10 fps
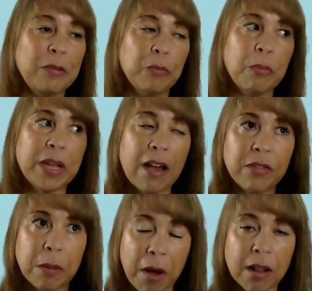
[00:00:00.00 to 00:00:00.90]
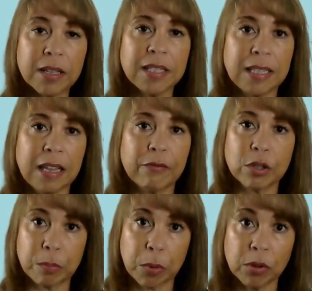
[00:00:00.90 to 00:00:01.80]
When we have the policy
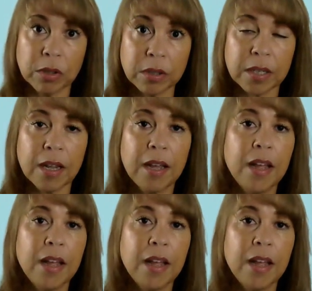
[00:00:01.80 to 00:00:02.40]
levers pulled,